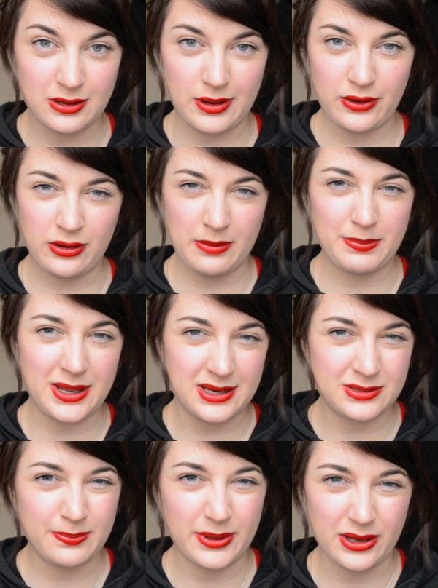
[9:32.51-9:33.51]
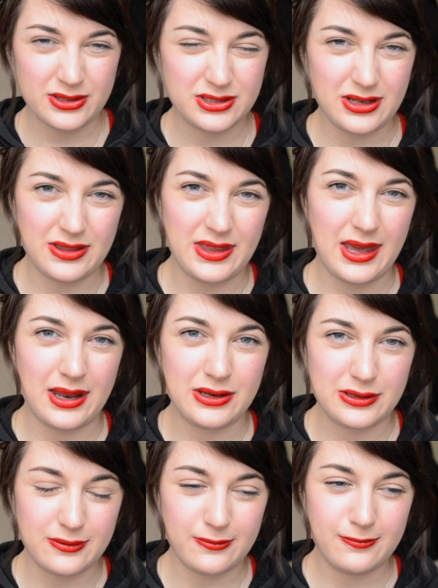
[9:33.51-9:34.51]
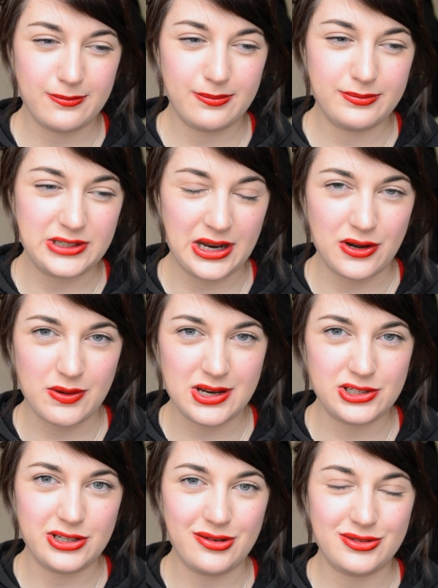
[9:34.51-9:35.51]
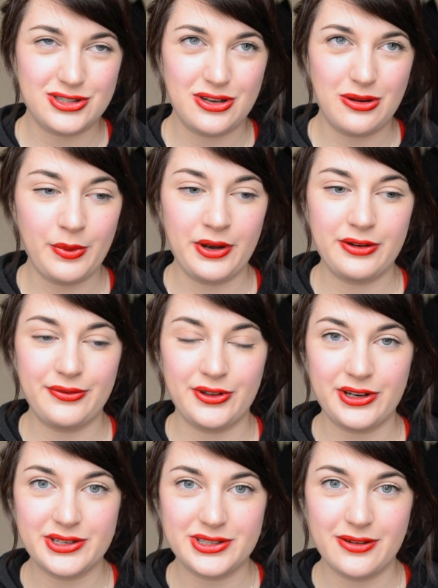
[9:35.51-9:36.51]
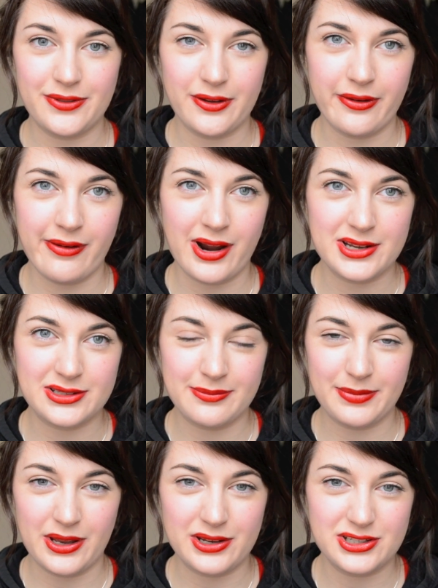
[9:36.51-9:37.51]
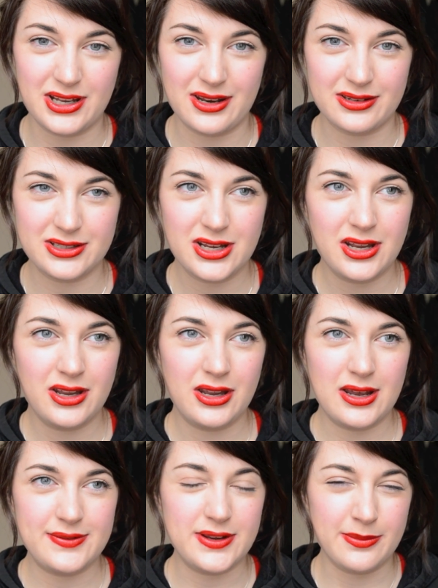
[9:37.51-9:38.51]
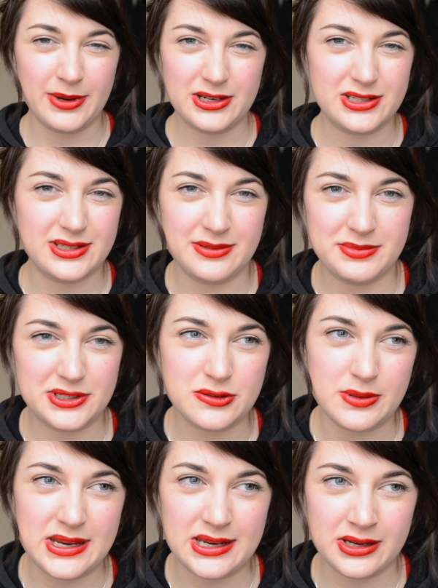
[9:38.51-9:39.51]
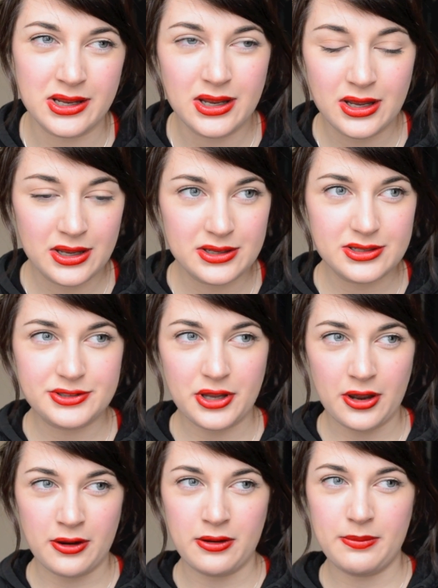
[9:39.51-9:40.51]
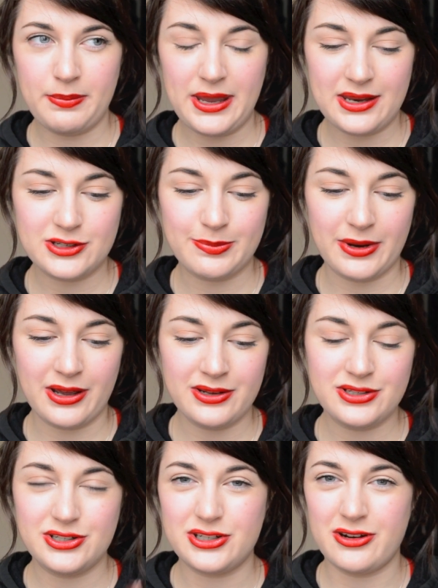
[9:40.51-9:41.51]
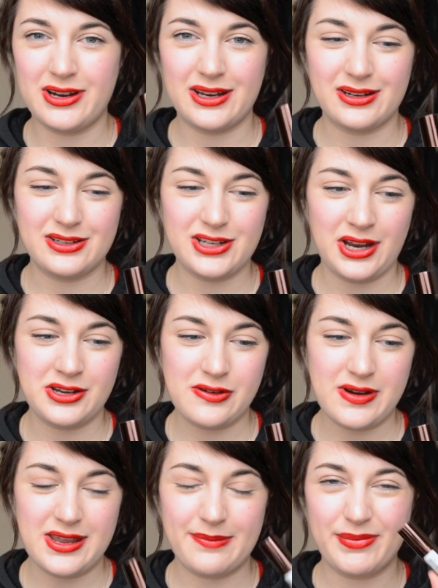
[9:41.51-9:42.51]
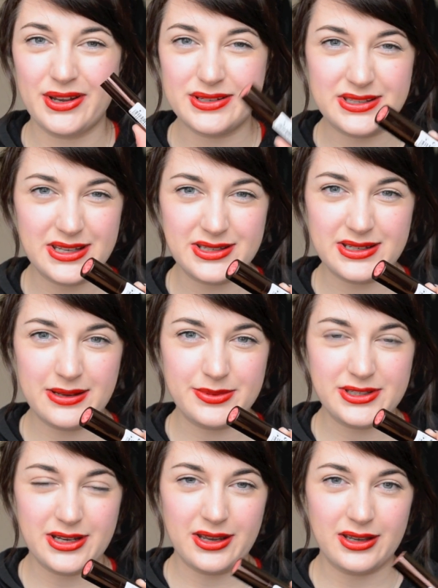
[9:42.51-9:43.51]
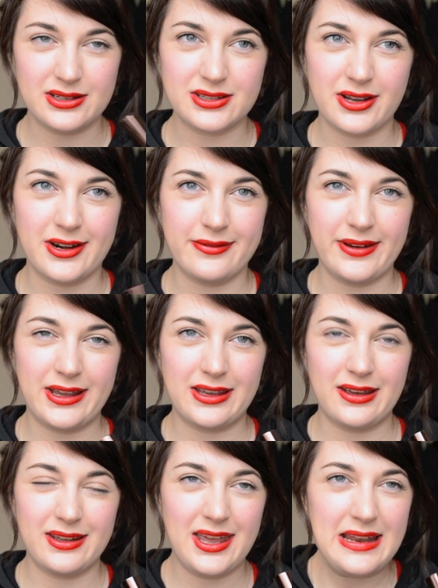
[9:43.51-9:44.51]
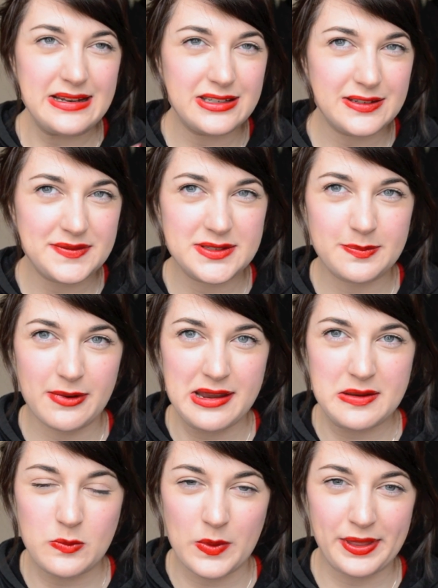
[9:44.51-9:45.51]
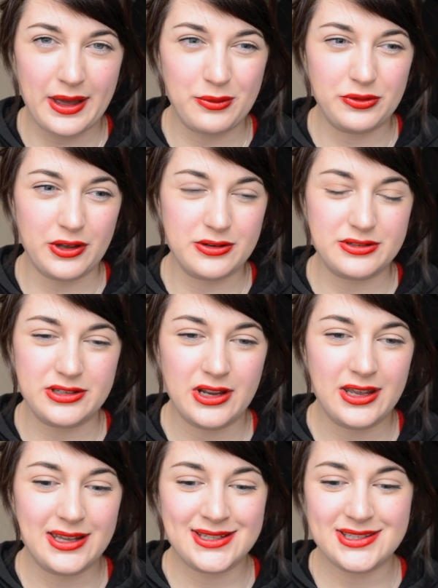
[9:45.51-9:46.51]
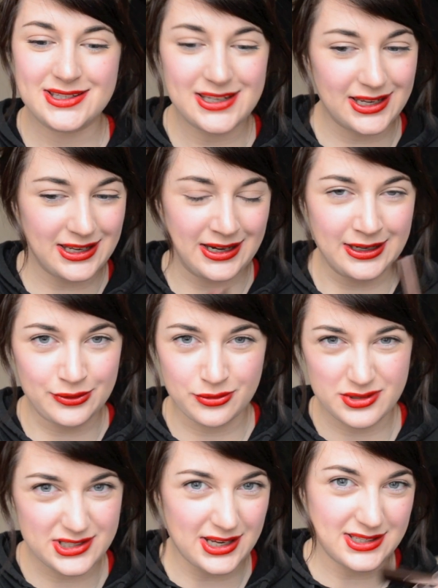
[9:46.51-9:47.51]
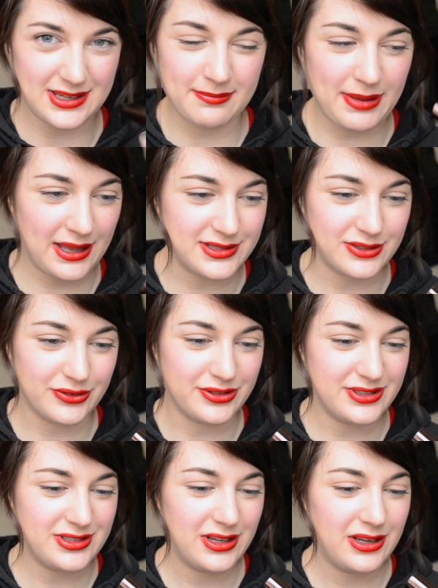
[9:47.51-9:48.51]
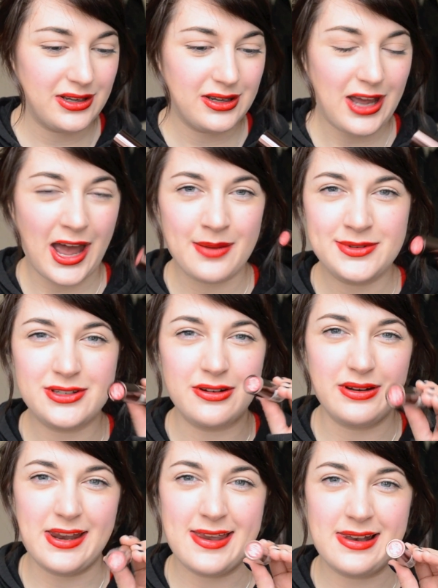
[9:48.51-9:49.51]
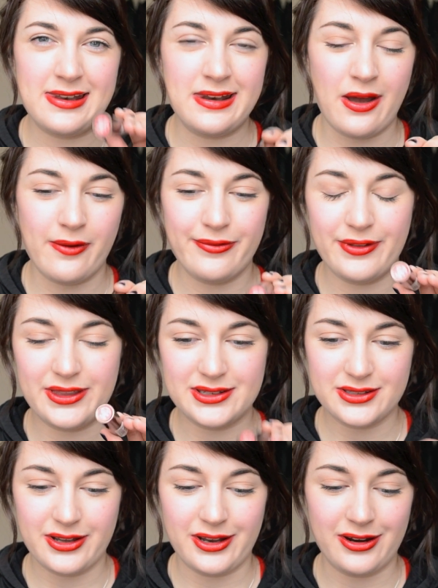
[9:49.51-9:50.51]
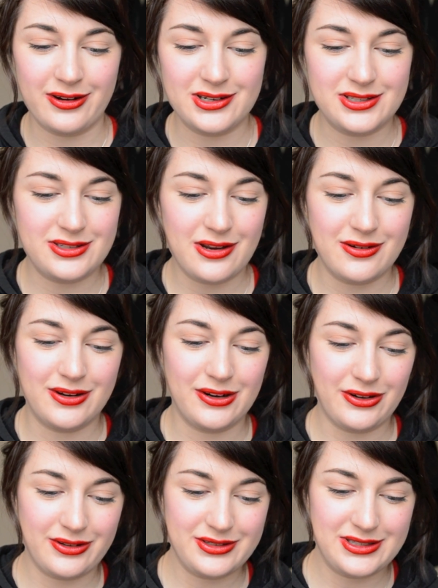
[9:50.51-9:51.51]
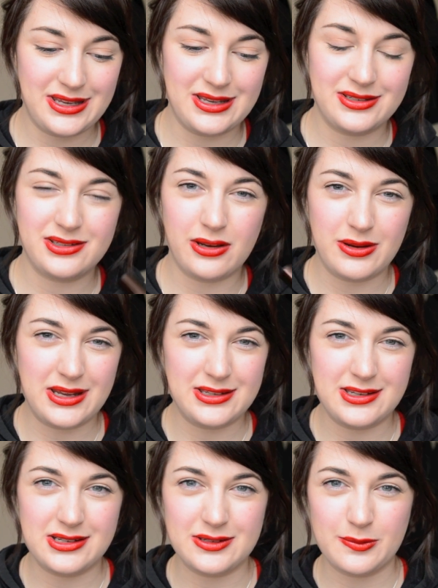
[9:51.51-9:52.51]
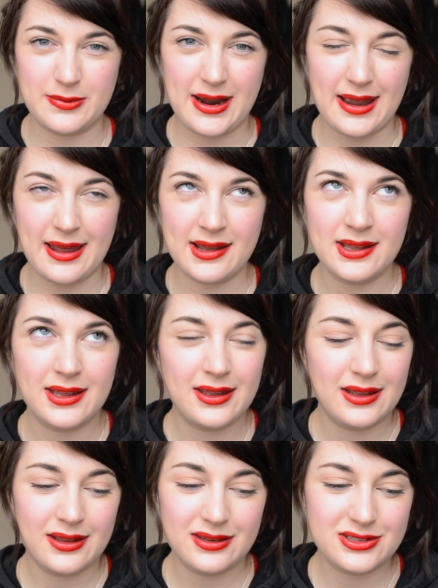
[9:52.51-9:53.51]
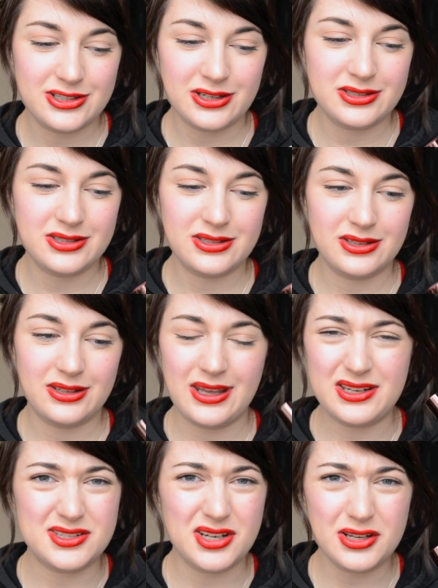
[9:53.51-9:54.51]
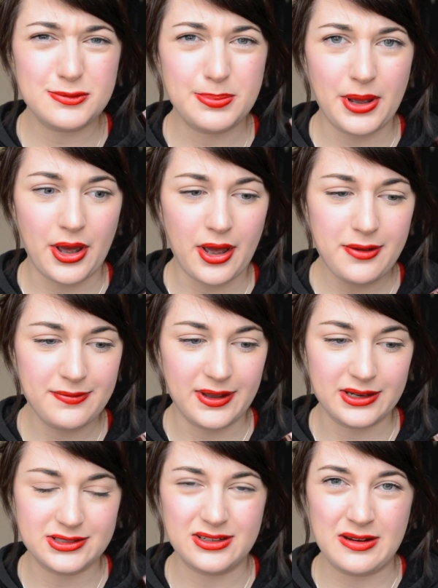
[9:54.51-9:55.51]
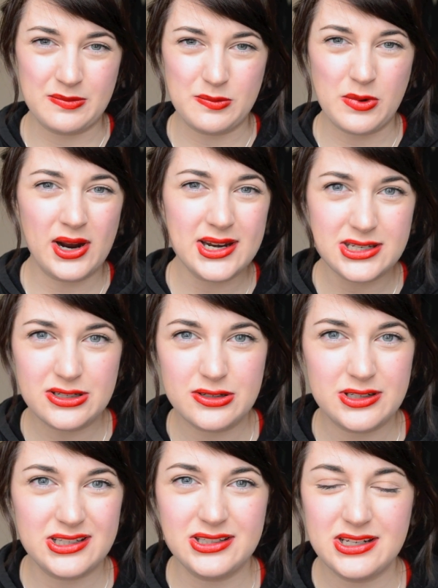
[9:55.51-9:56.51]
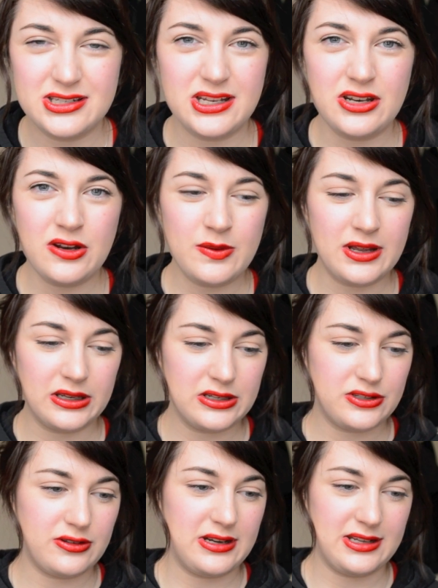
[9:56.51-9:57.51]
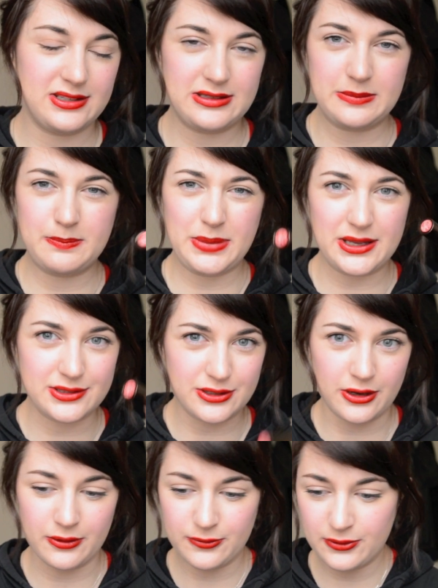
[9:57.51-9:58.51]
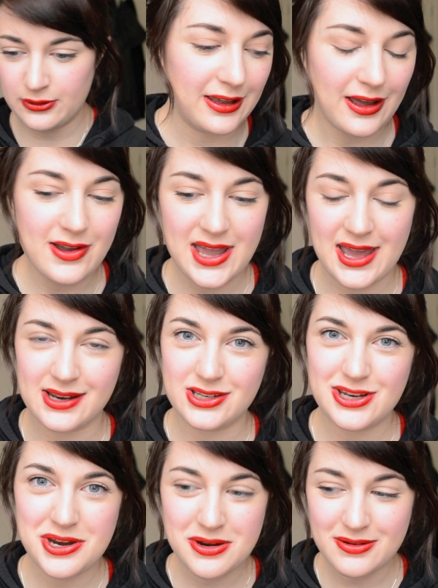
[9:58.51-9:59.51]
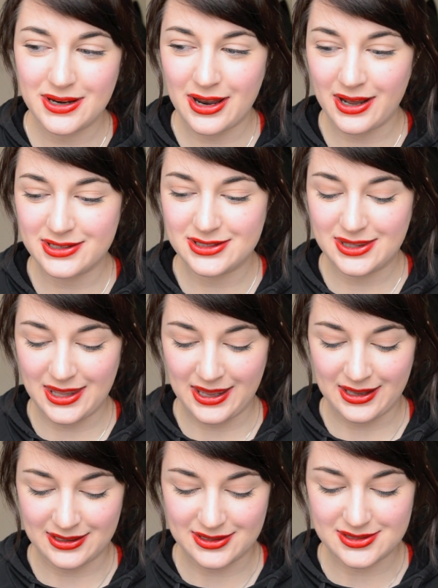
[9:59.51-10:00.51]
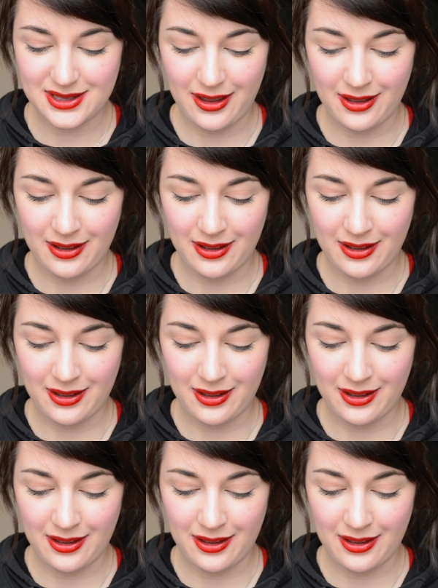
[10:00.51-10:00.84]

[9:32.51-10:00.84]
I went on a peach blush at the end of January due to wonderfulness of the Horizon blush and a few blushes in between. So peach blush during January plus this lipstick, it's kind of like a hint of spring without those sickening, nauseating pastels. Absolutely love this colour. It's so glossy, so easy to wear. It's just perfect. Like, why did you discontinue it, Catrice? Pissed off. Okay, two last things.